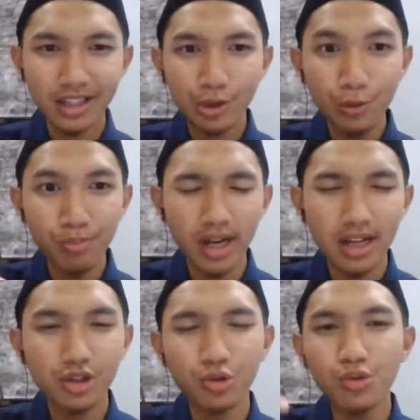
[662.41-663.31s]

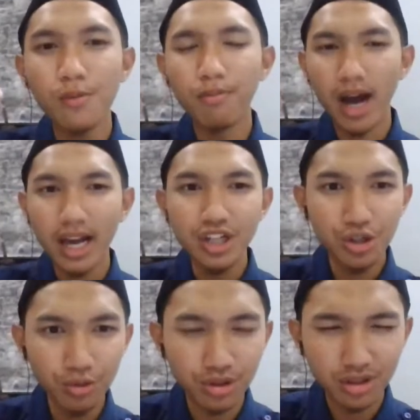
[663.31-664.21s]
to buy
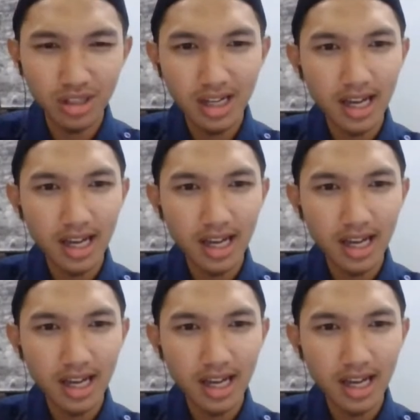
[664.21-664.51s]
shoes.